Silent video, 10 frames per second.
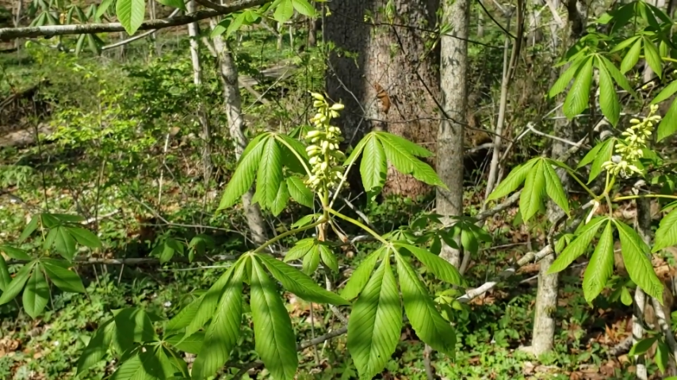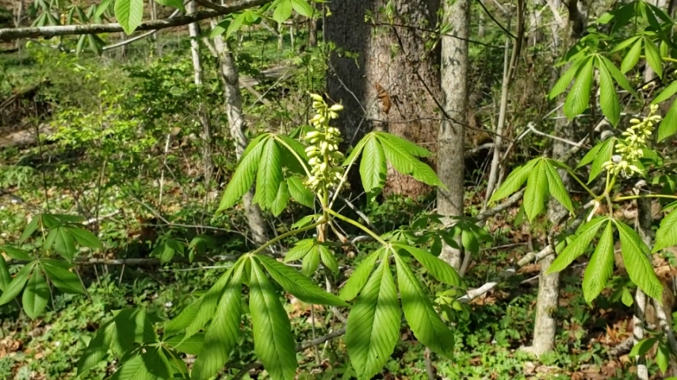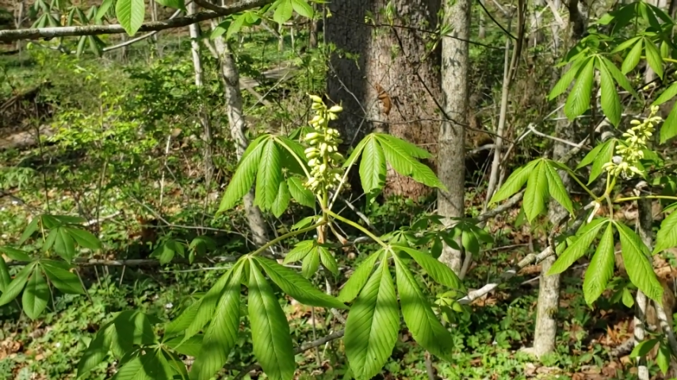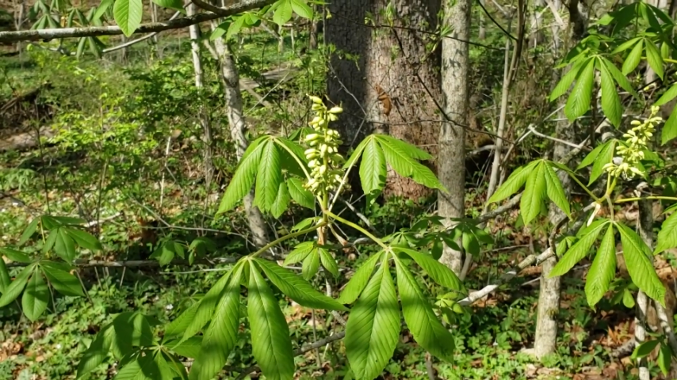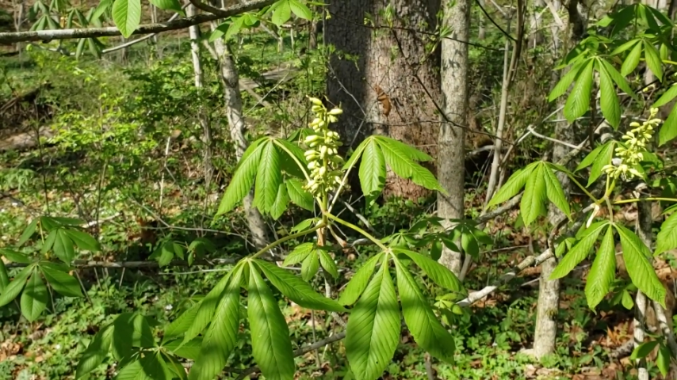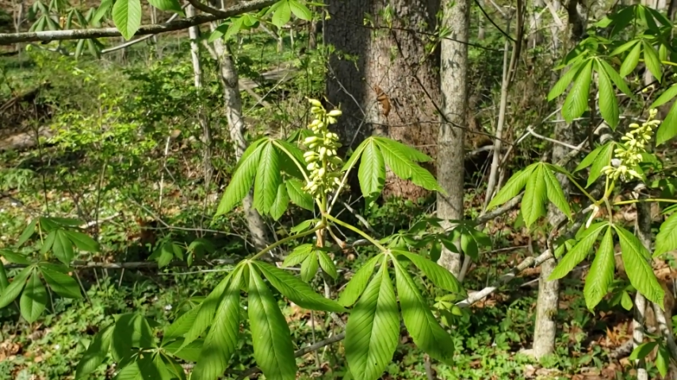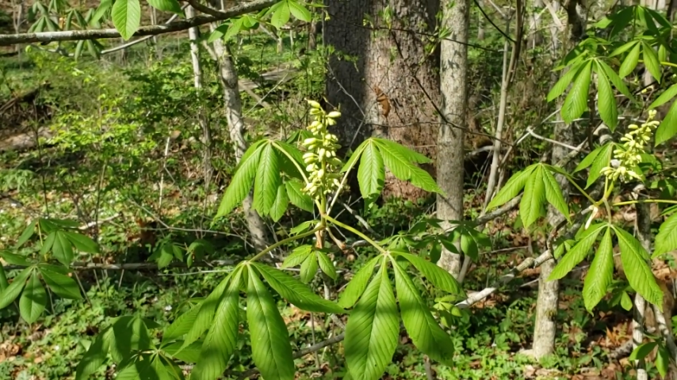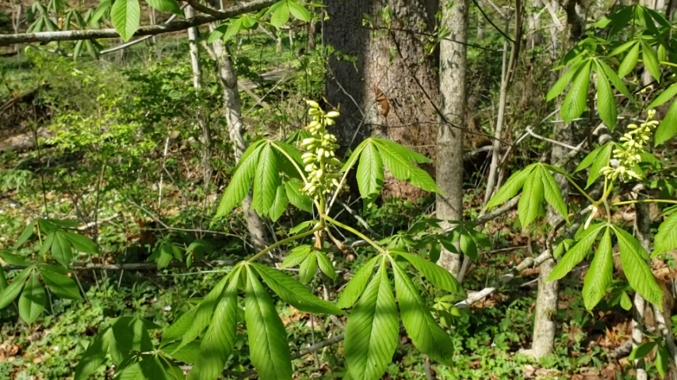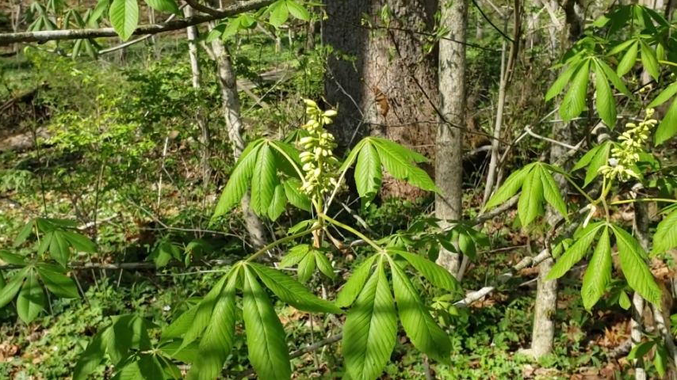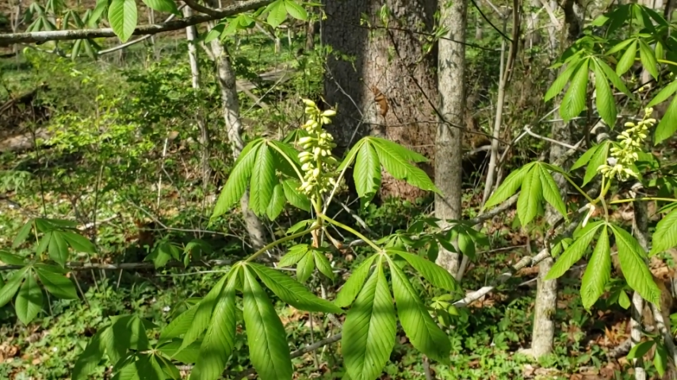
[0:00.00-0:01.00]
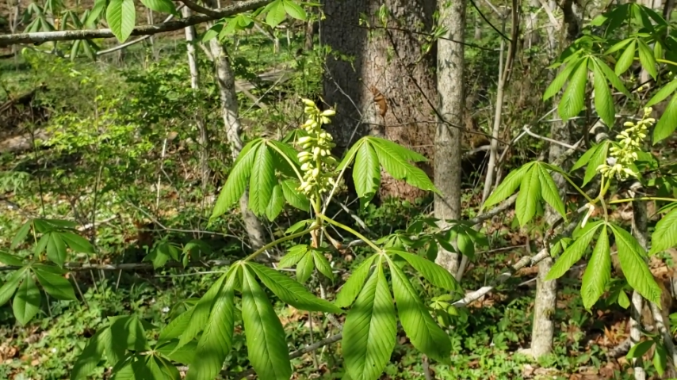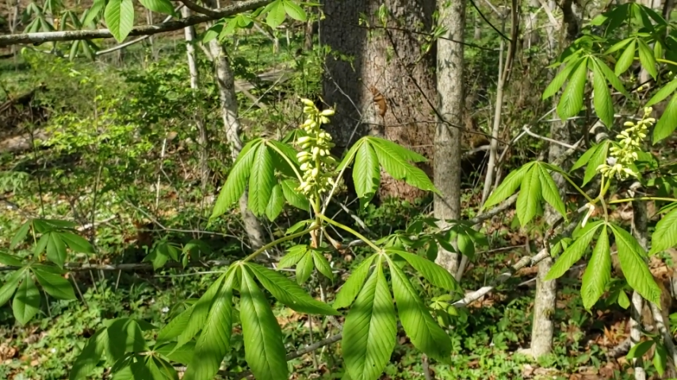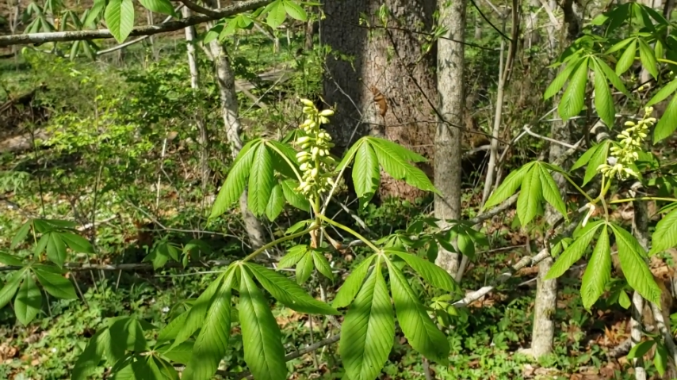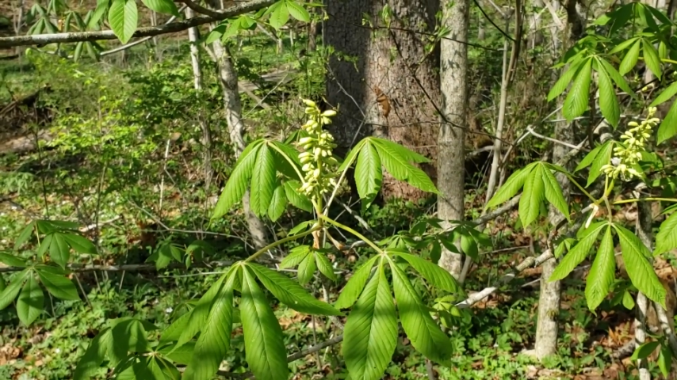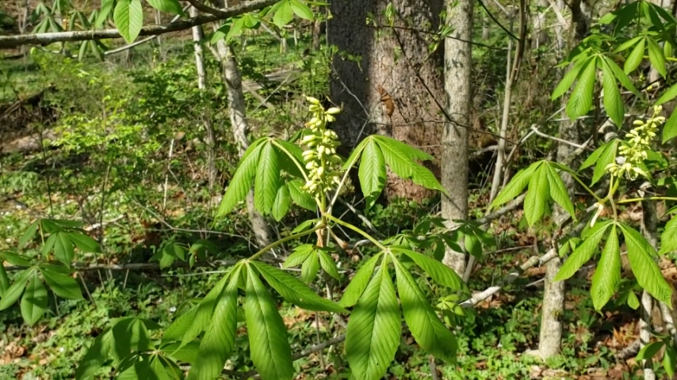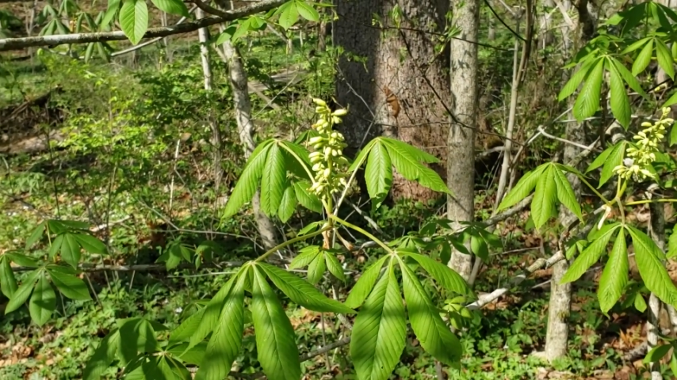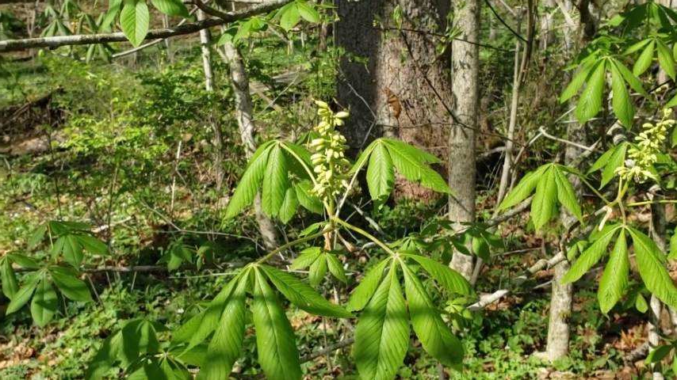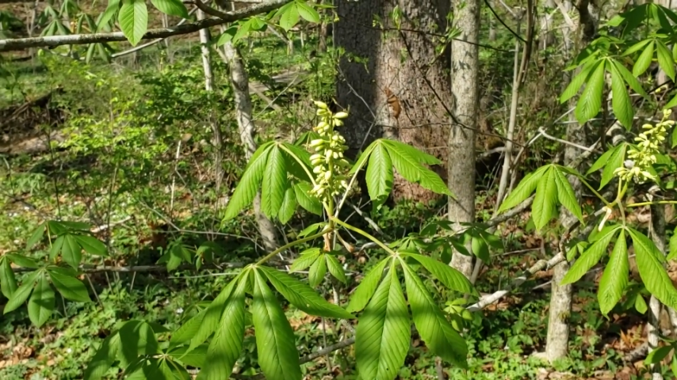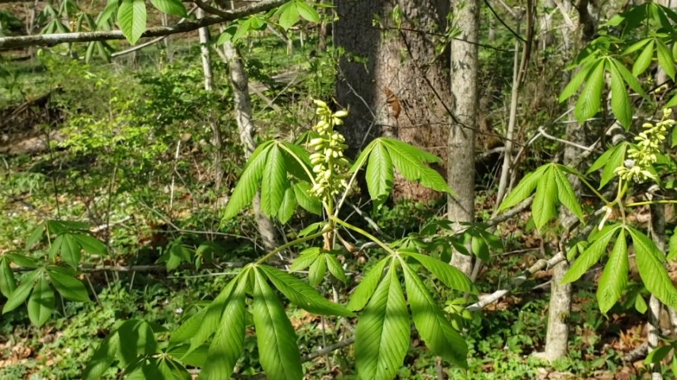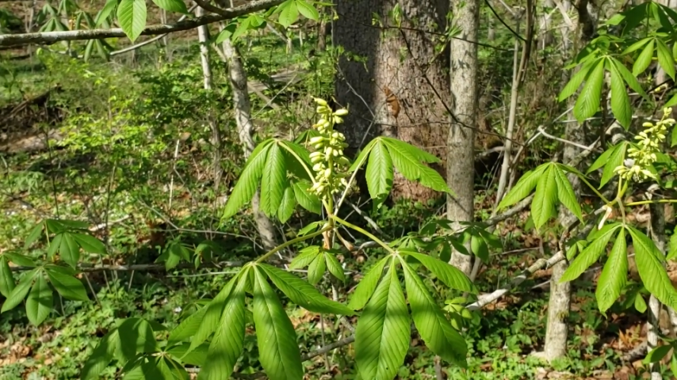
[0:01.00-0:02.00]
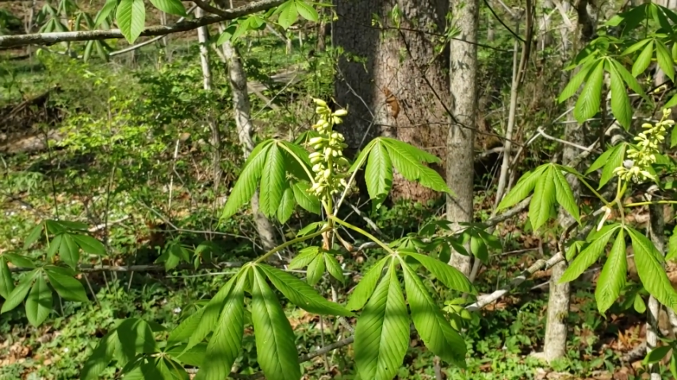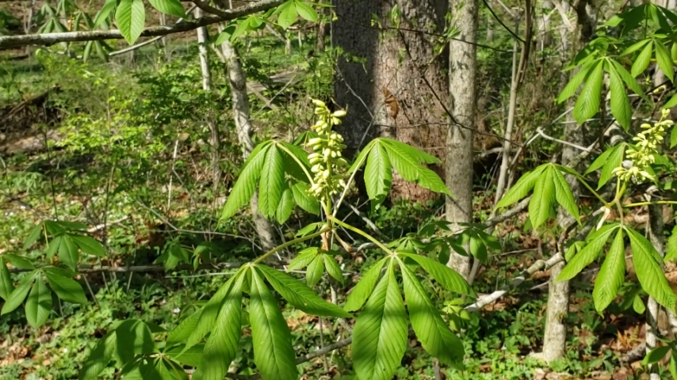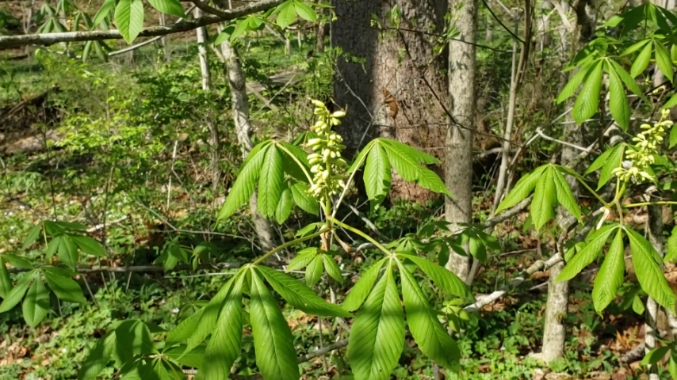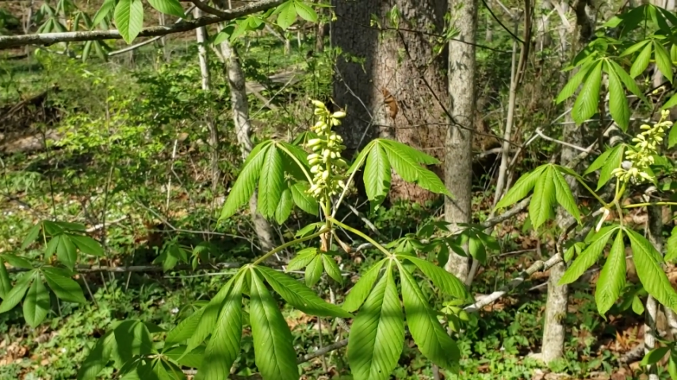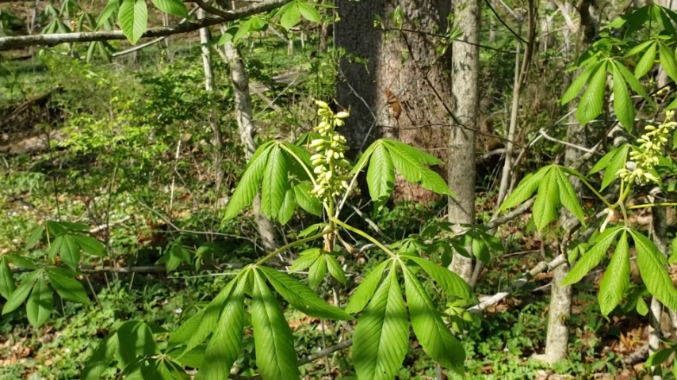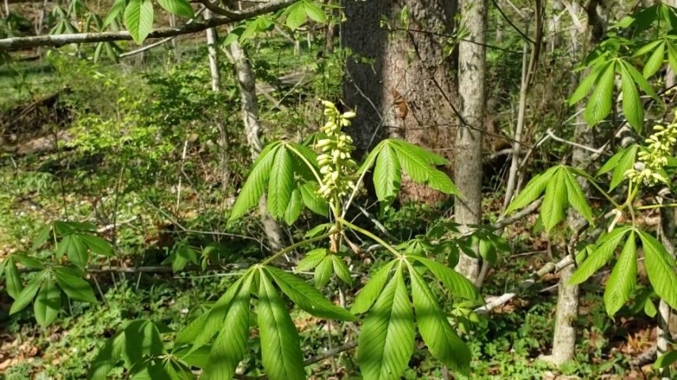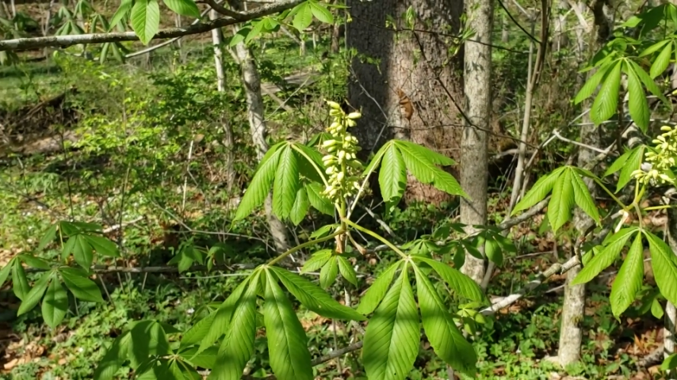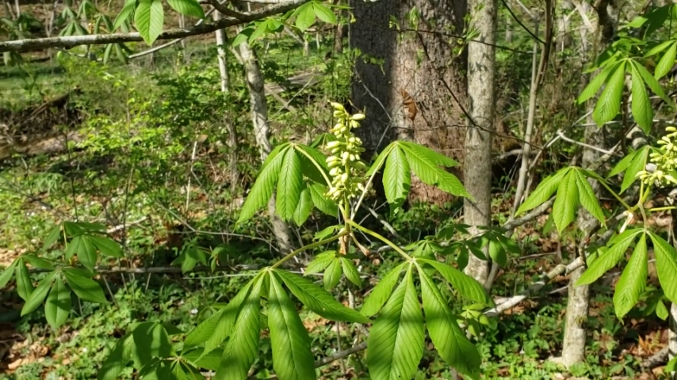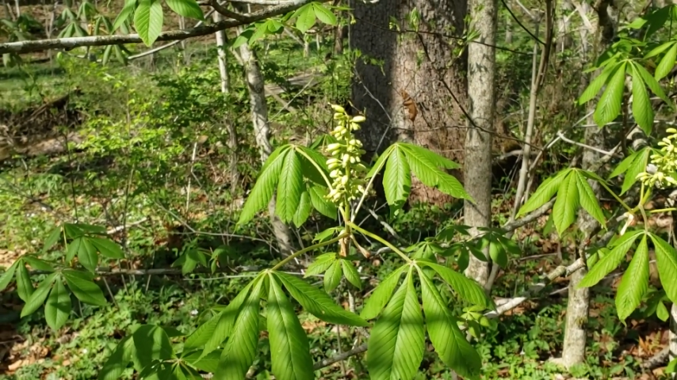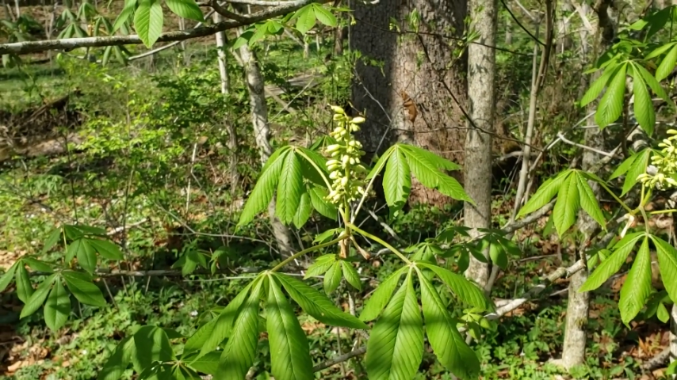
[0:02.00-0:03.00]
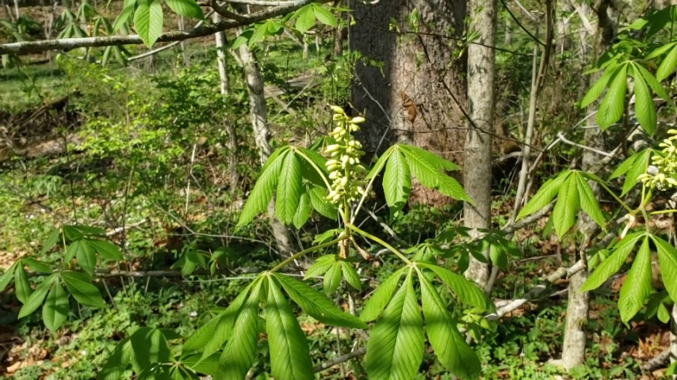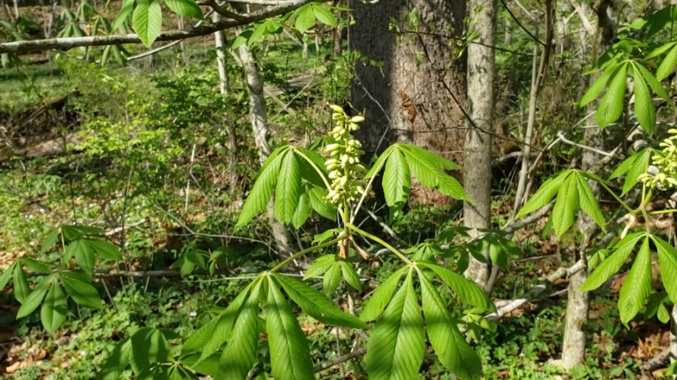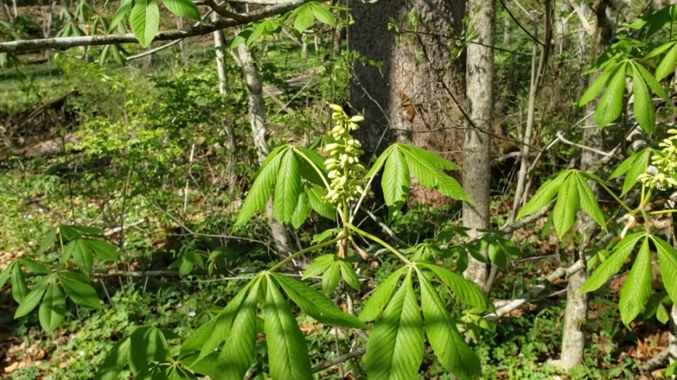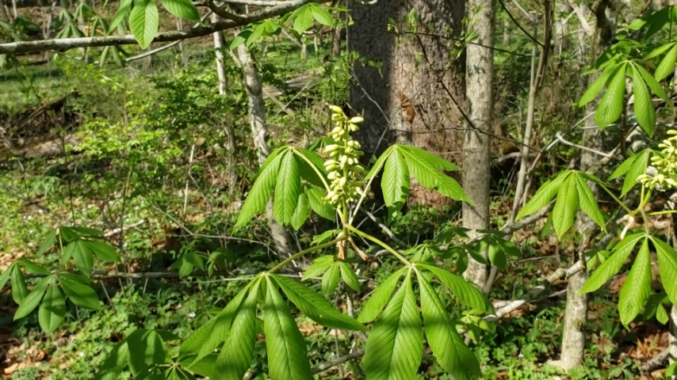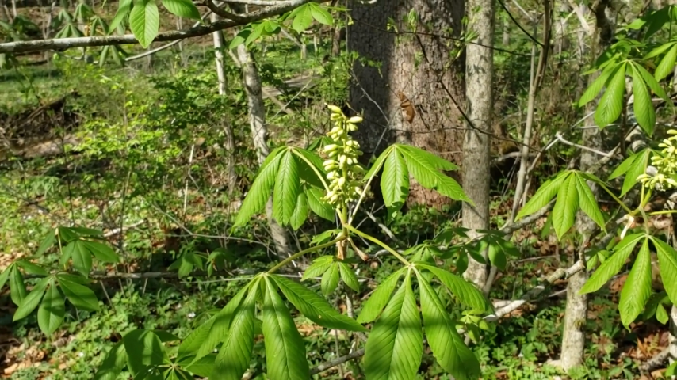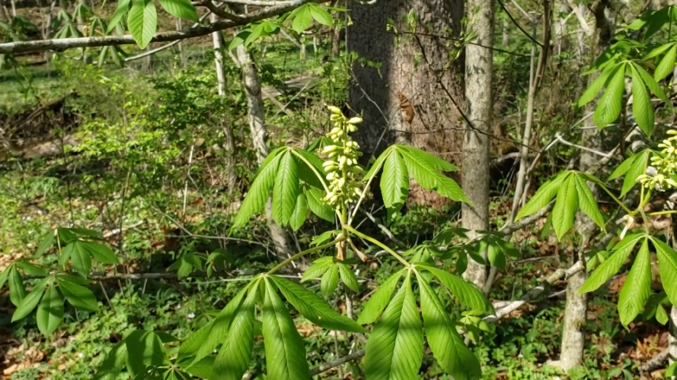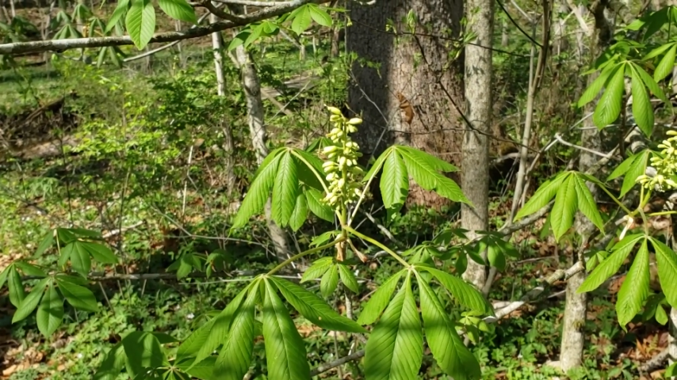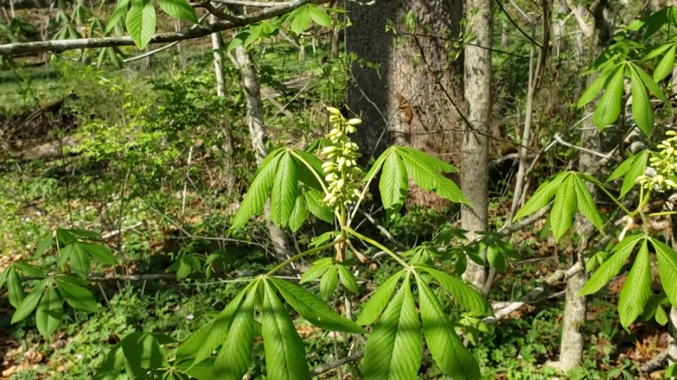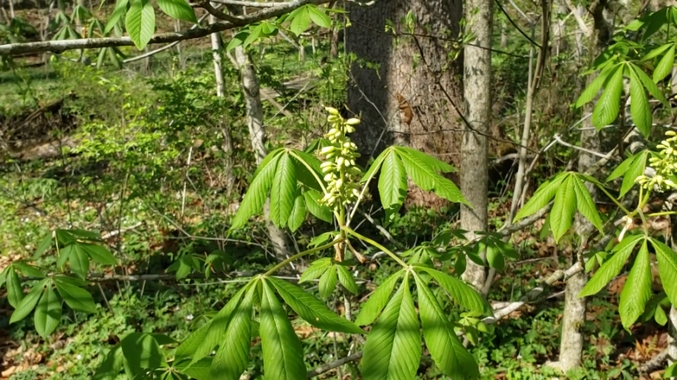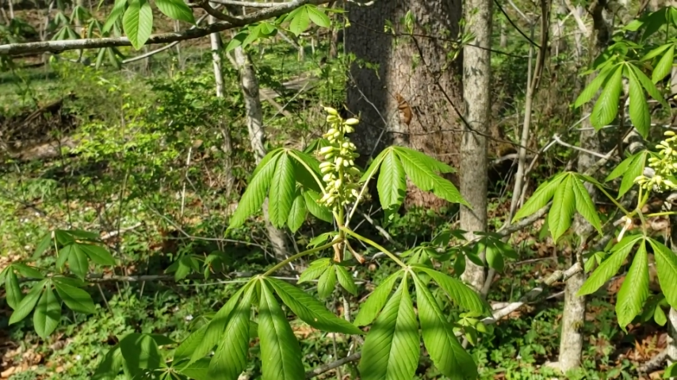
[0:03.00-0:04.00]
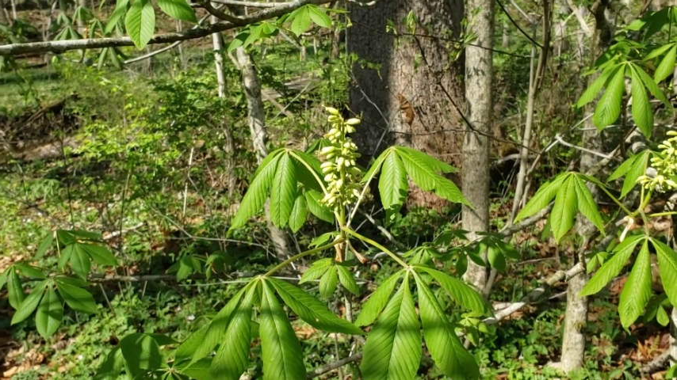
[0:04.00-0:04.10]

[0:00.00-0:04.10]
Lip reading: (no speaker visible)